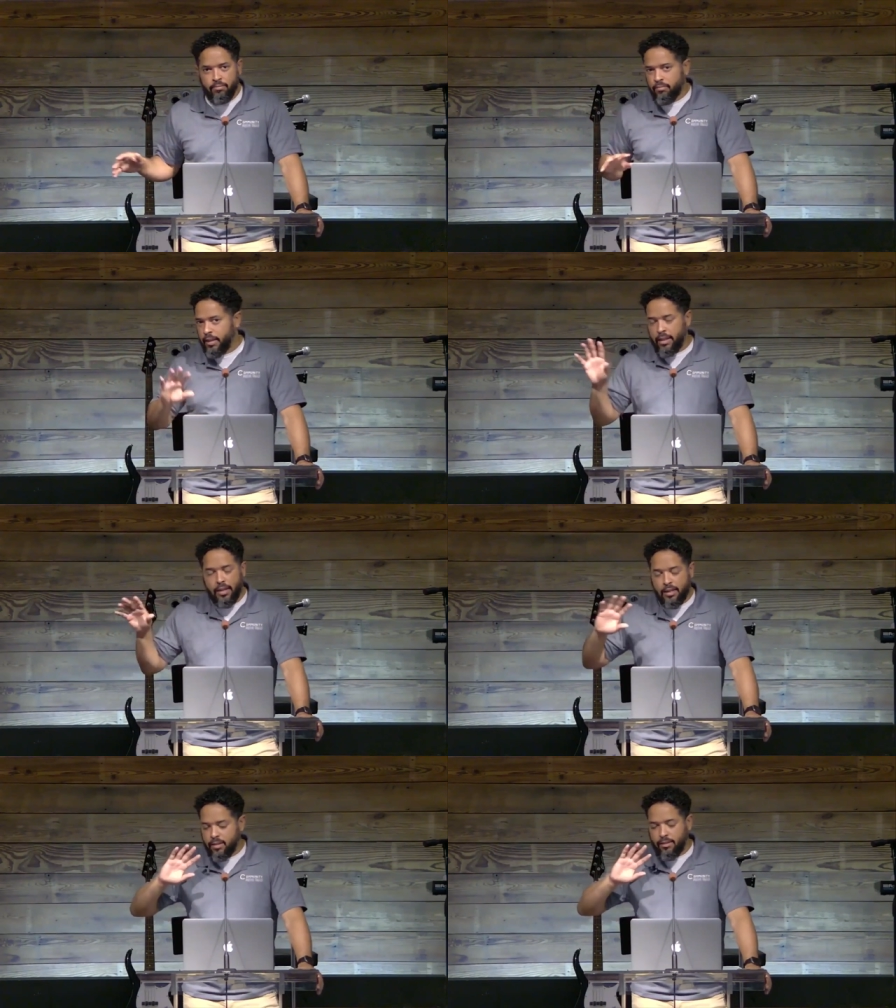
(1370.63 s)
That,
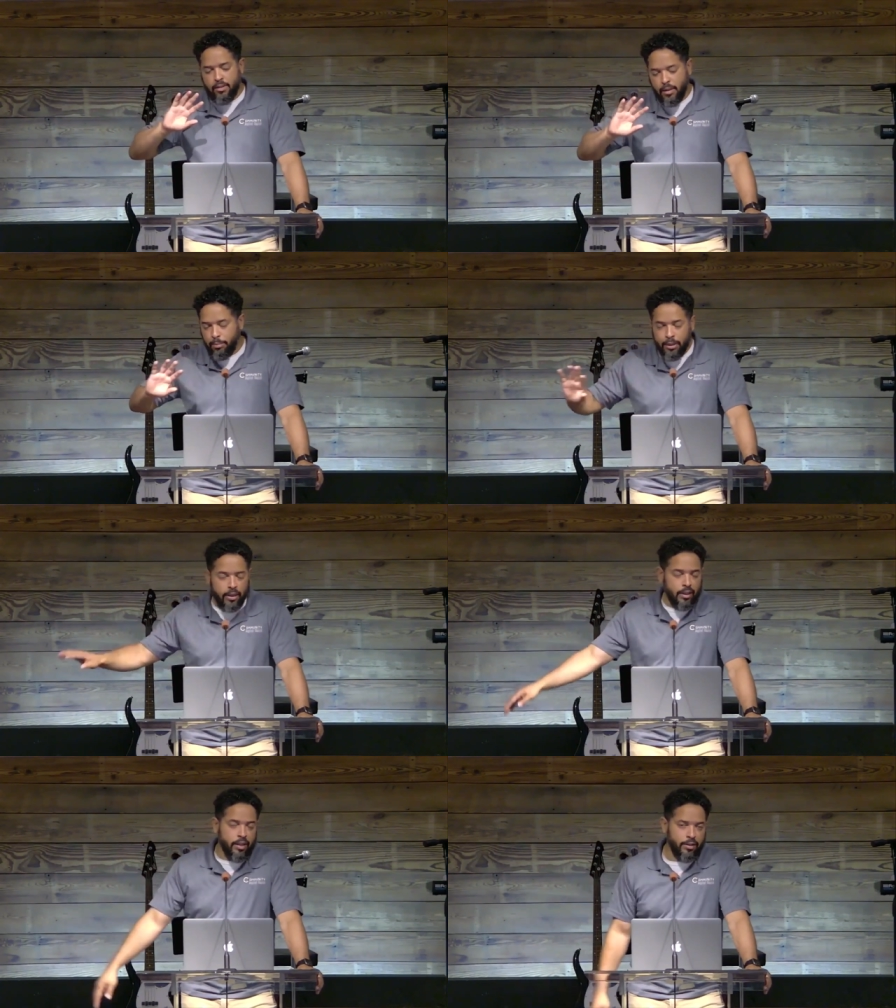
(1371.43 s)
that's
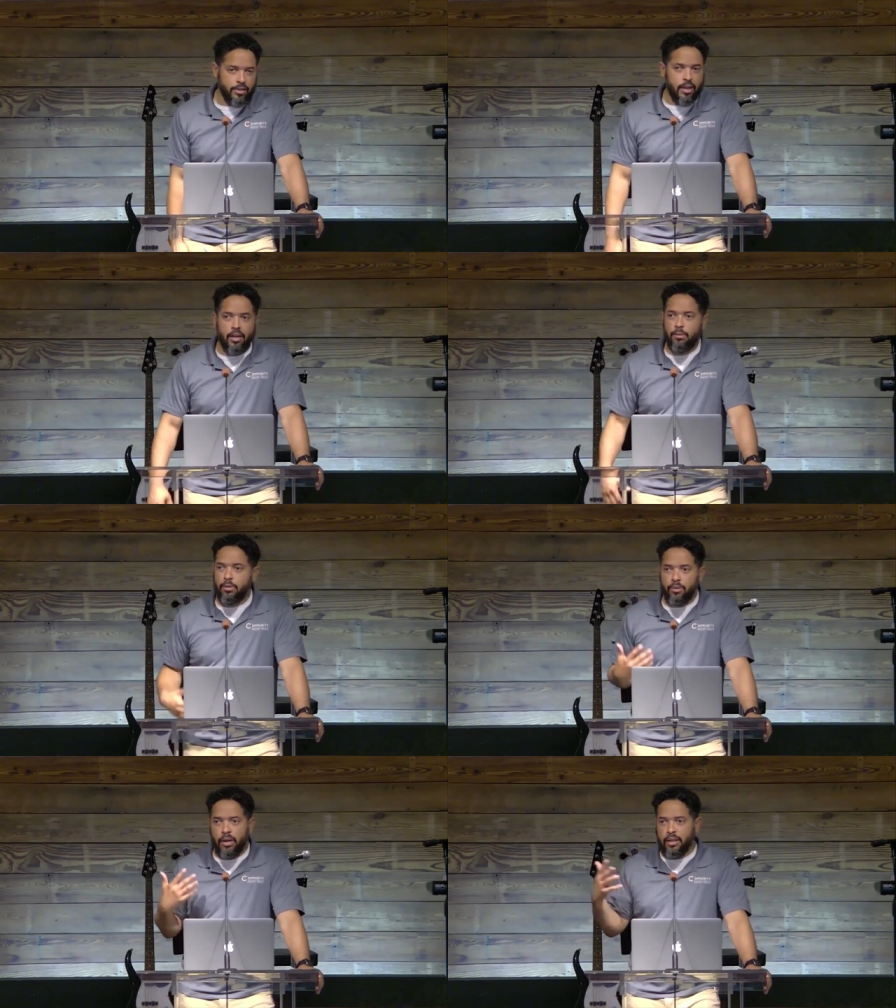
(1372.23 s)
completely understandable,
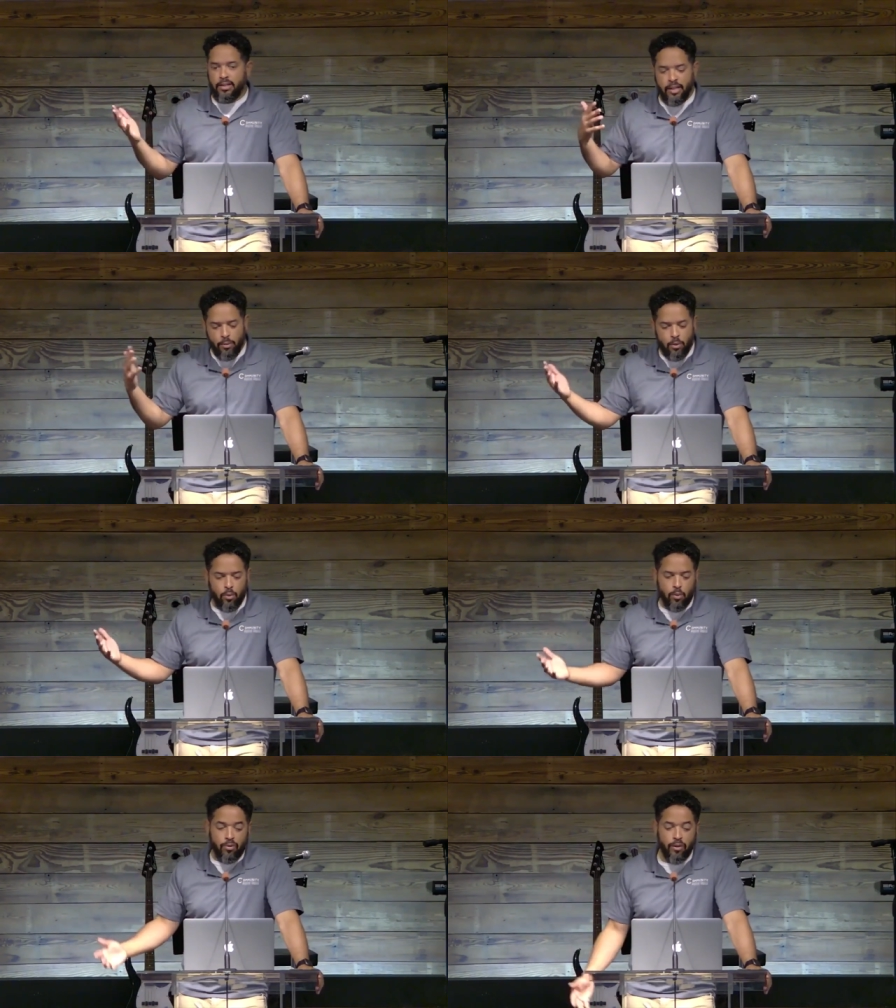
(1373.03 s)
right? That's not what
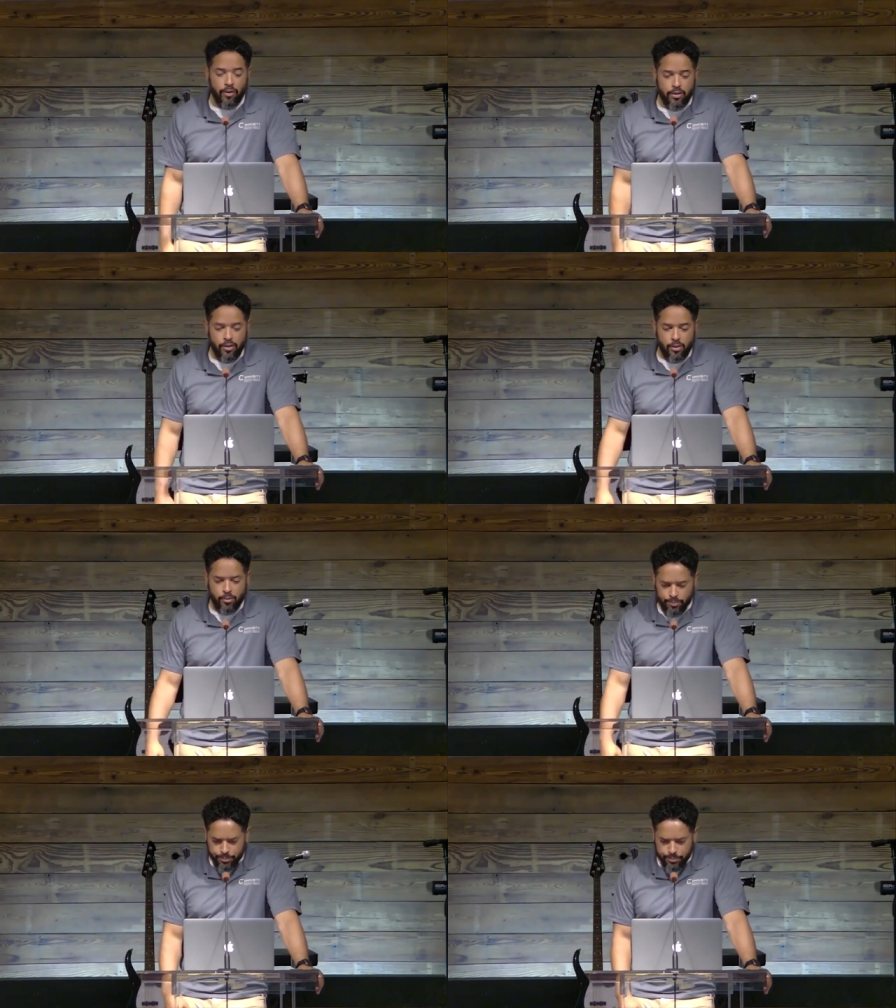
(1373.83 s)
we're referring to.
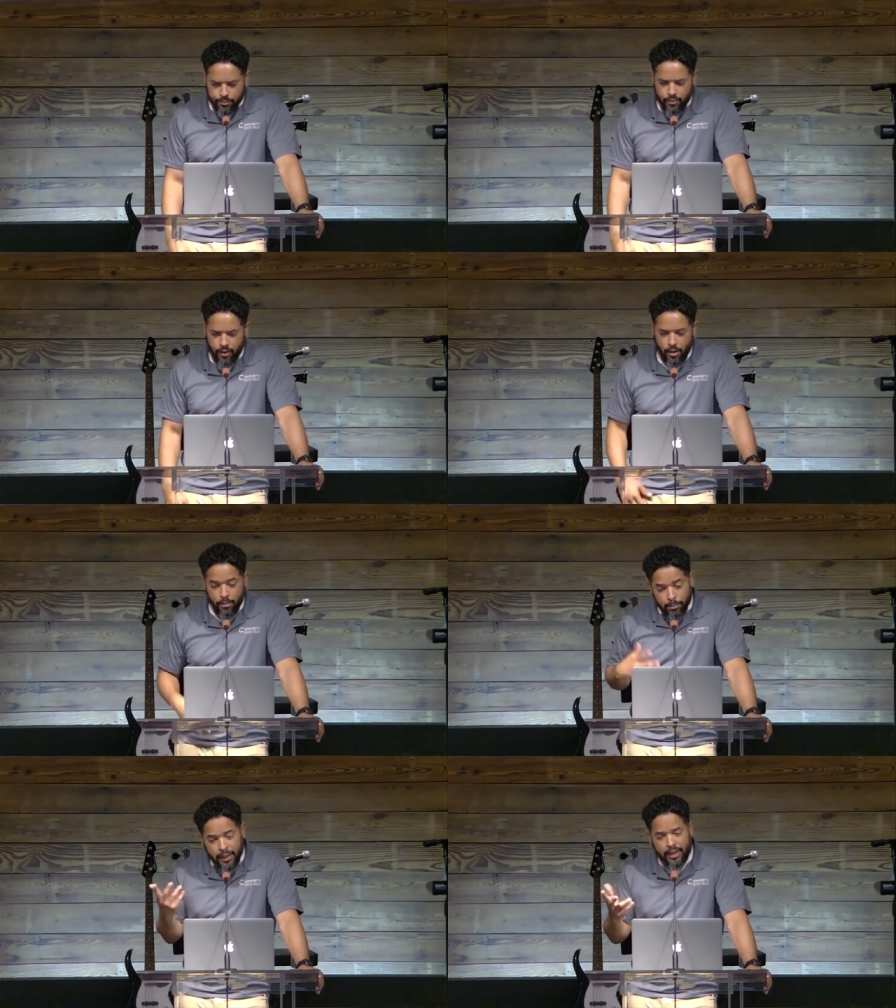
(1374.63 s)

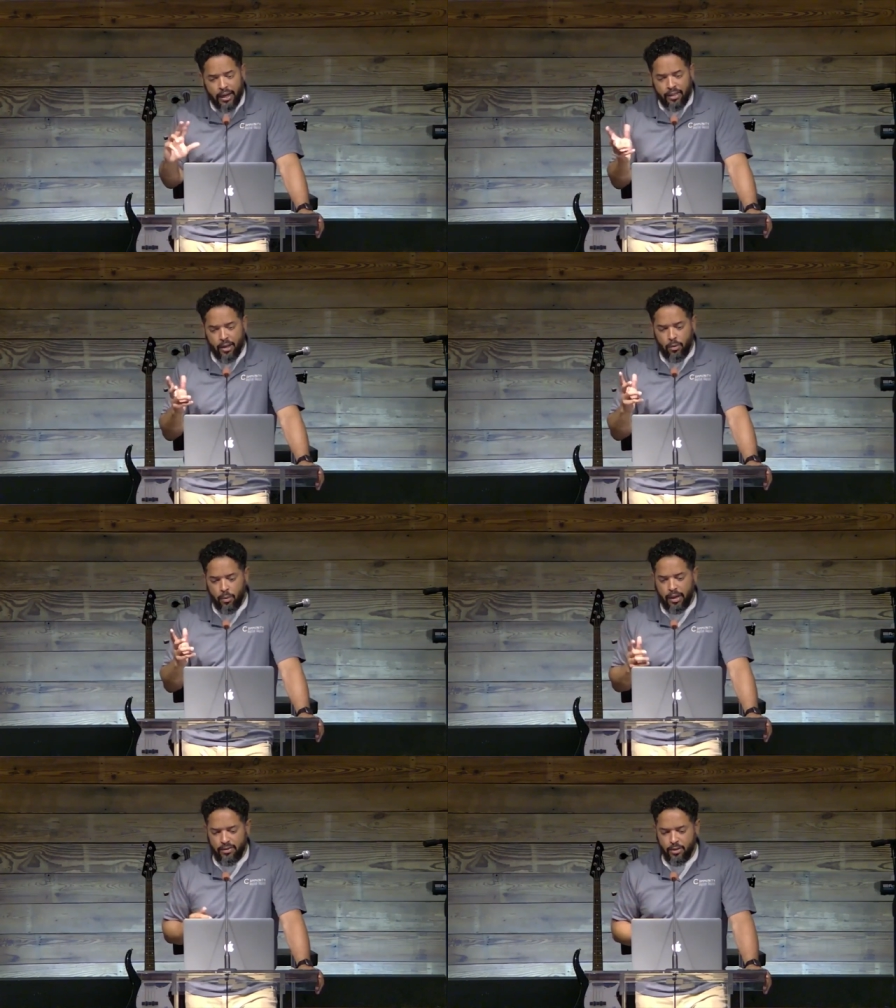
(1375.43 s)
But I think what we
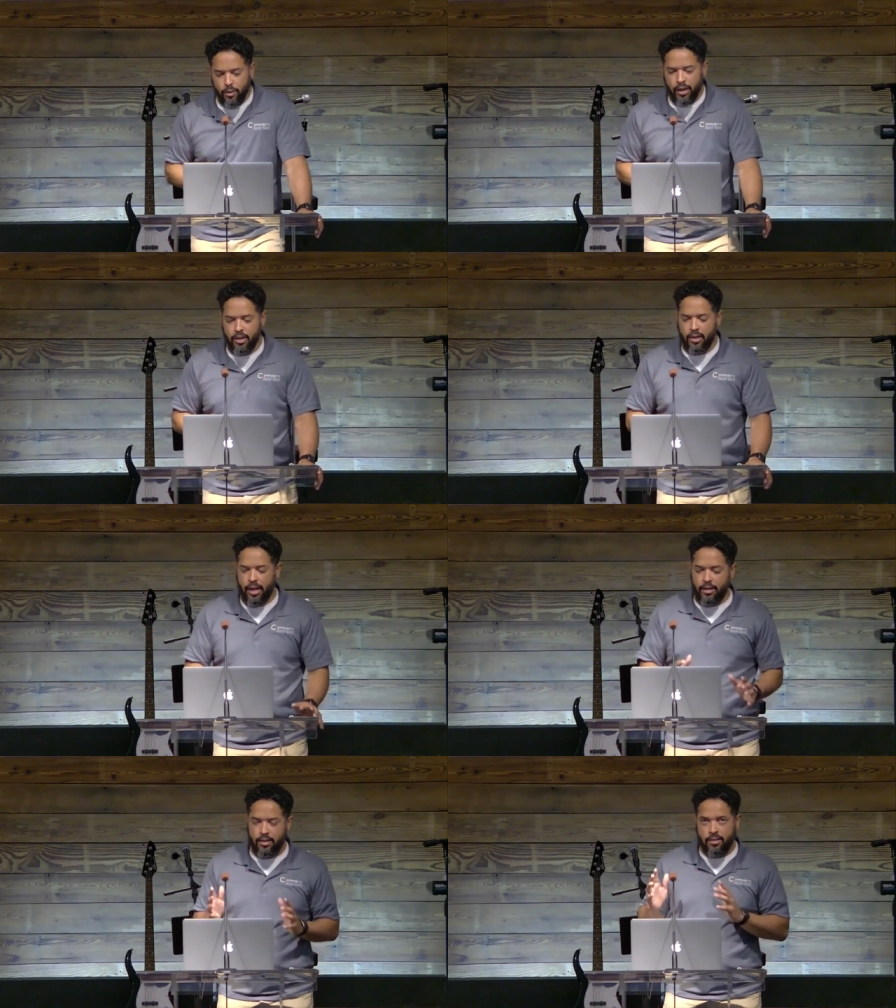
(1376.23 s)
have to
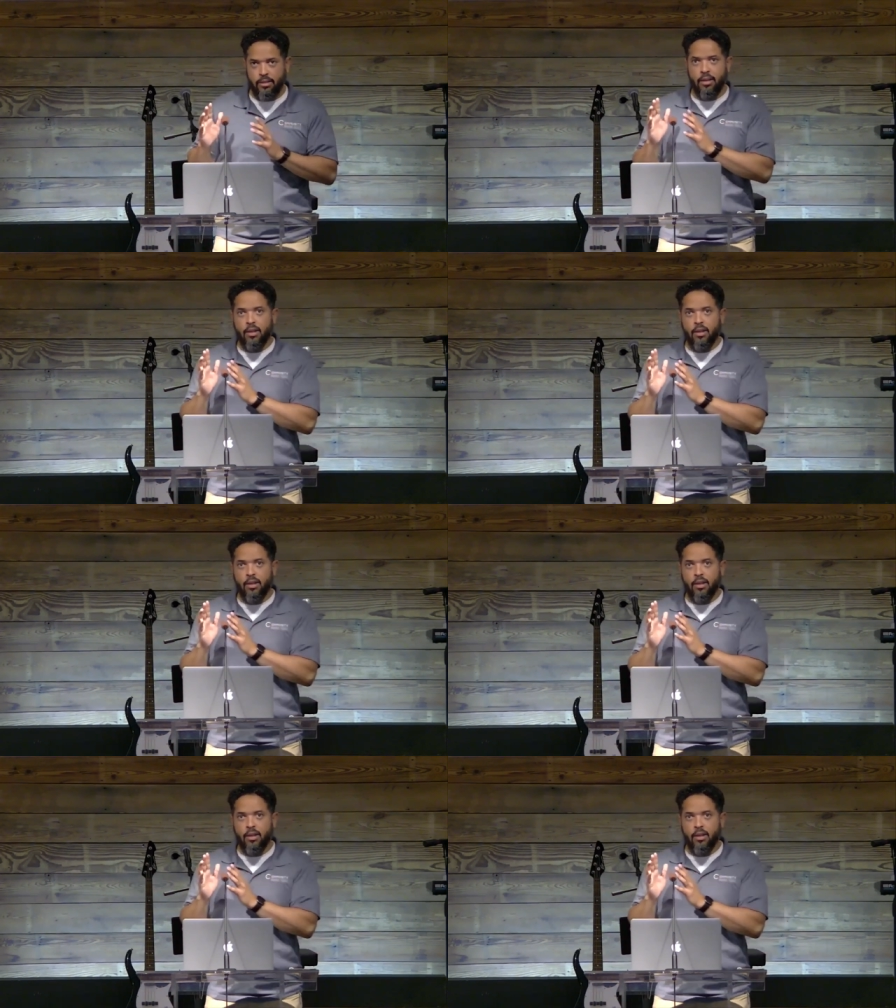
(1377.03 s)
recognize is